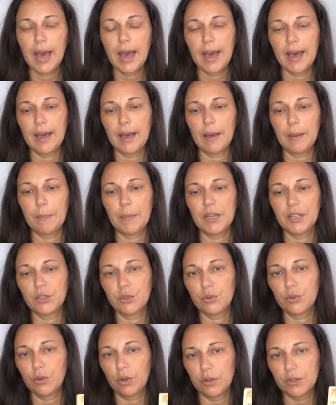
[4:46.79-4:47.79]
Um, it
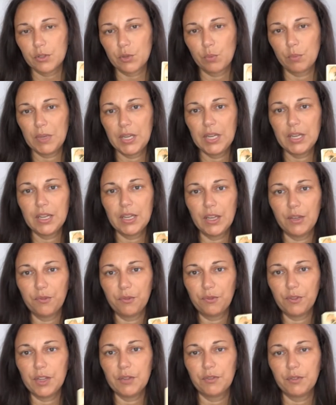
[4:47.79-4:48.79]
could also mean
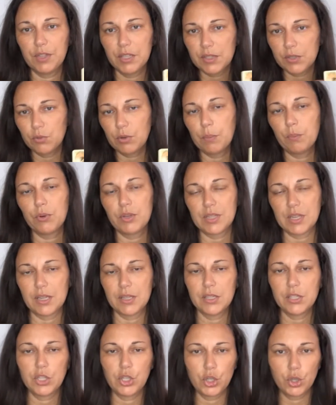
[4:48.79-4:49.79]
if, if this
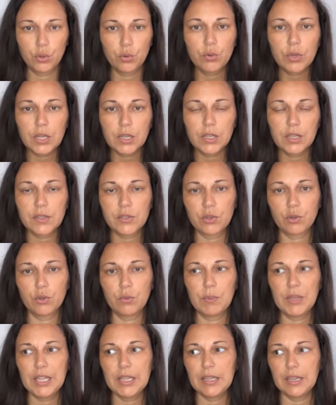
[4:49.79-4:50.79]
represents you, then this could
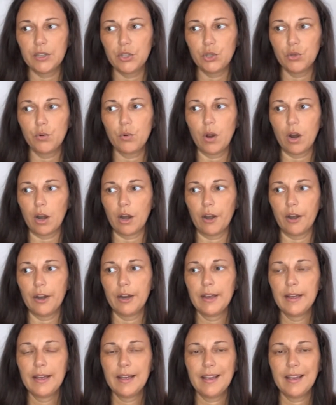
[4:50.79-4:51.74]
be that you are